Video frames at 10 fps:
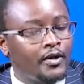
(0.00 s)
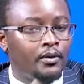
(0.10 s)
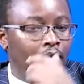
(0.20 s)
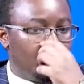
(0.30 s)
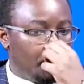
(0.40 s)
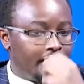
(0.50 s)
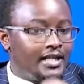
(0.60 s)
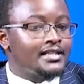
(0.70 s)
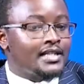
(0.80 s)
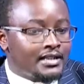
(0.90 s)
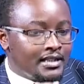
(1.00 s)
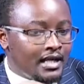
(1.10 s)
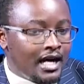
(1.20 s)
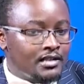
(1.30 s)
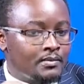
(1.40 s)
Now, there are
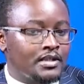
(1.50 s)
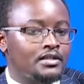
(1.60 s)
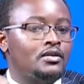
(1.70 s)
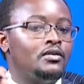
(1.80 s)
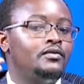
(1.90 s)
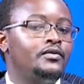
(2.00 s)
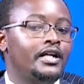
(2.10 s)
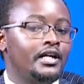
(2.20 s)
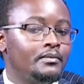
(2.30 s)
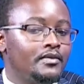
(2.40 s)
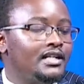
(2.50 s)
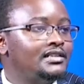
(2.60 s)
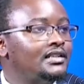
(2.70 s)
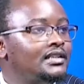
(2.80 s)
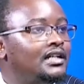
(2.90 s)
certain aspects of crime
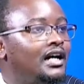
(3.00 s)
that